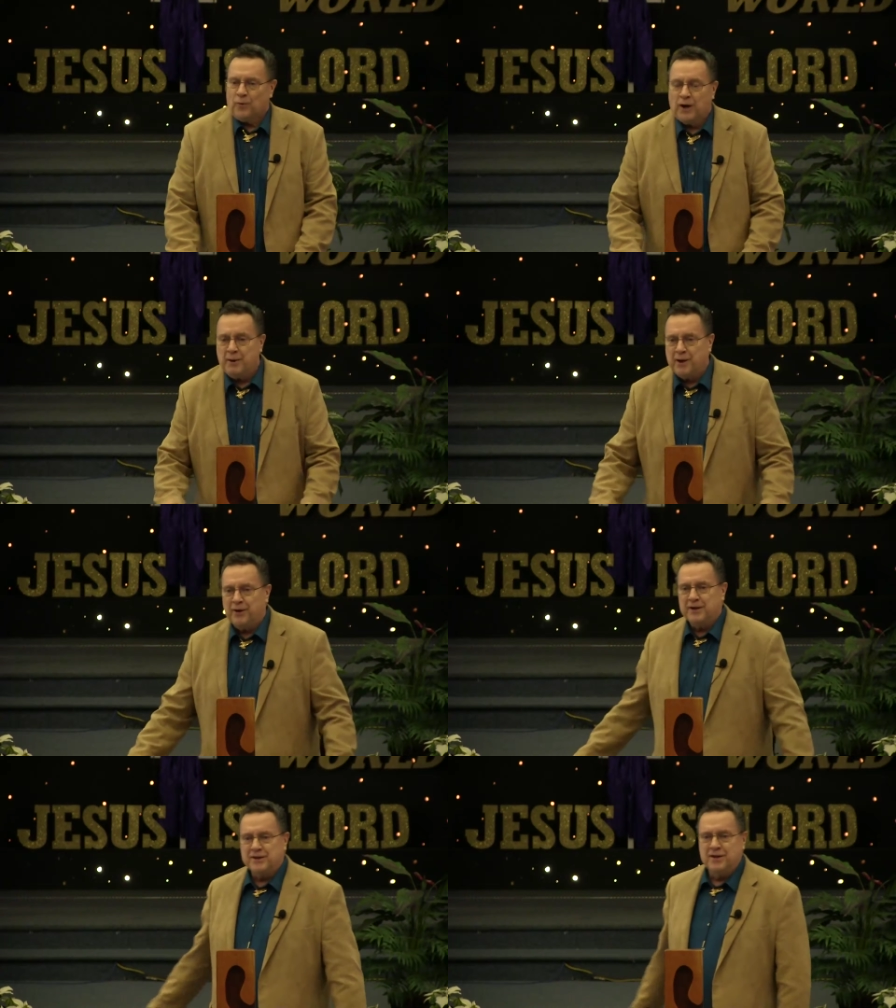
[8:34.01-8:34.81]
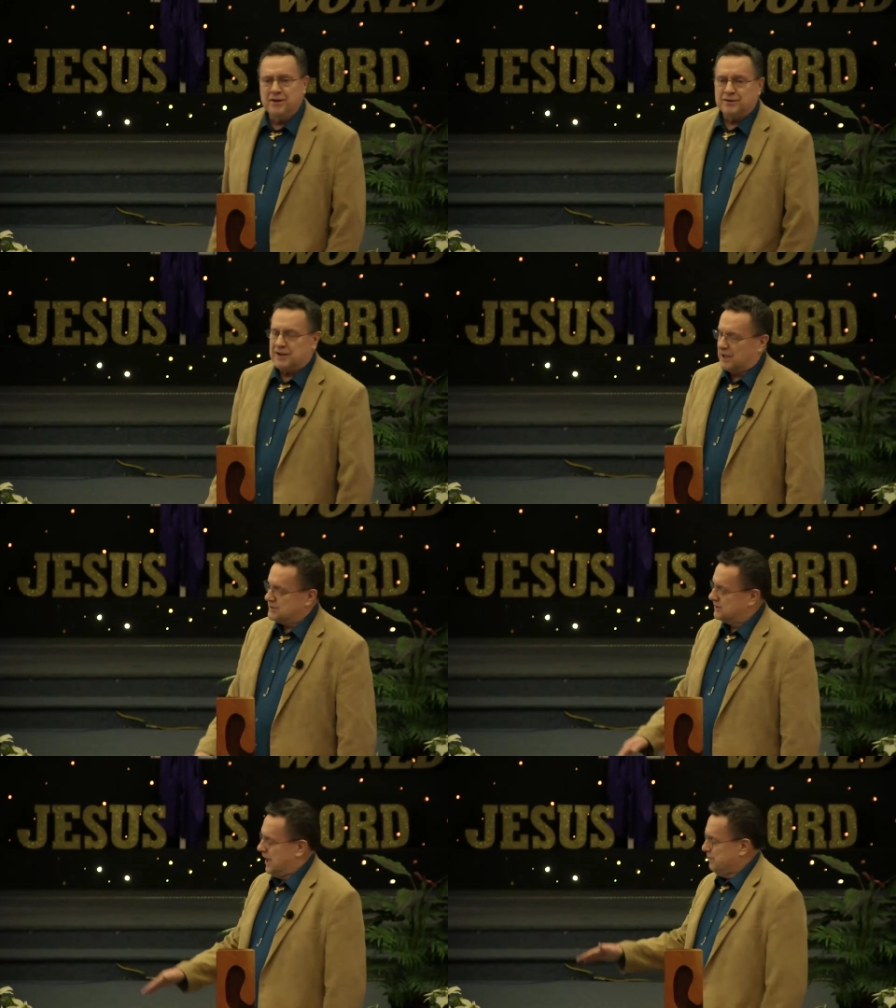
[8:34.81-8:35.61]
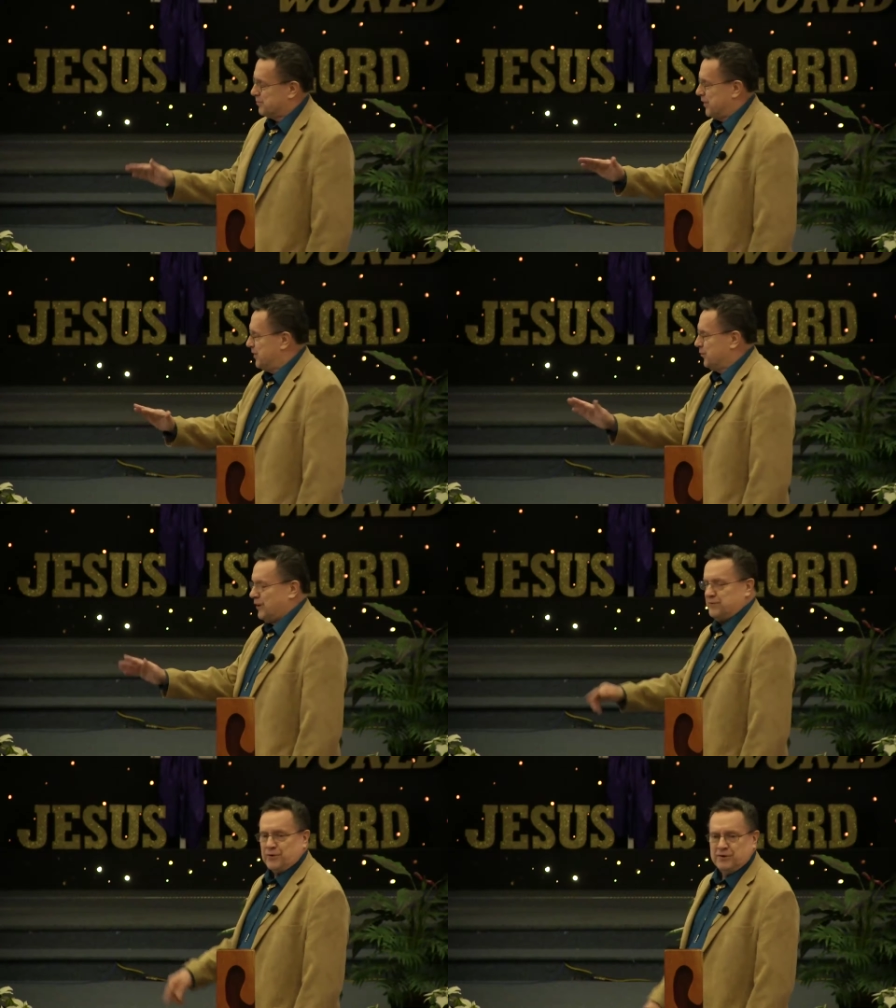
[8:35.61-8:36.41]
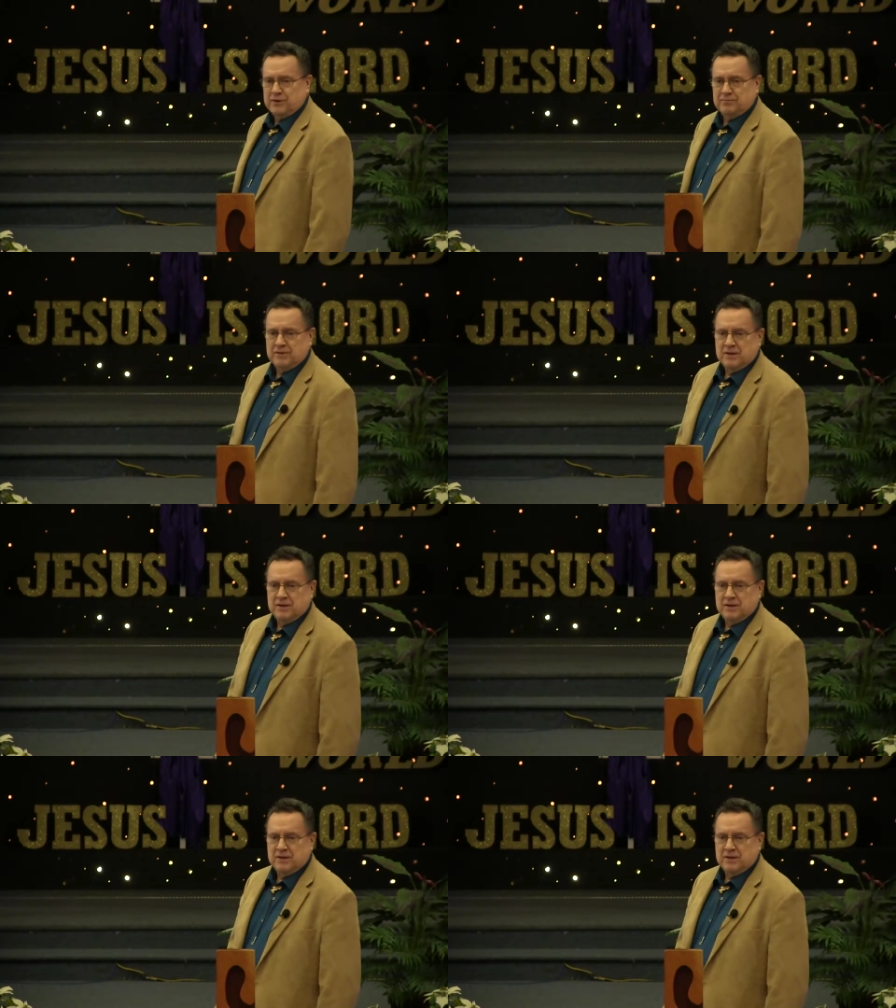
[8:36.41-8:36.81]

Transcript: What am I going to do? God says, I prepared a way for you.